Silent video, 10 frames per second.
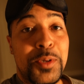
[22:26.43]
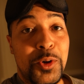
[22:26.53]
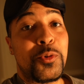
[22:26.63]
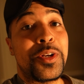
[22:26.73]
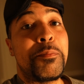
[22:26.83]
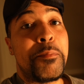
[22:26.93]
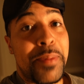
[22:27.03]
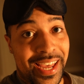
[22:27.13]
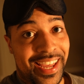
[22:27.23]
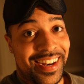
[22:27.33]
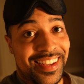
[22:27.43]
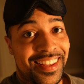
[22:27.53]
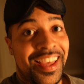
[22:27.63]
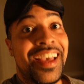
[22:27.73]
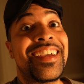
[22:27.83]
going to bed.
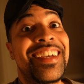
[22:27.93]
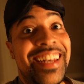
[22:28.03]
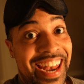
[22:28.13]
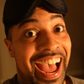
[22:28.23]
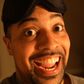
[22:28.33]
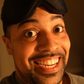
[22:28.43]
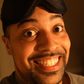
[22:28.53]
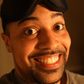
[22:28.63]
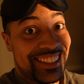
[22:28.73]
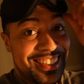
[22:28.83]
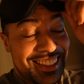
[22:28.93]
Good night.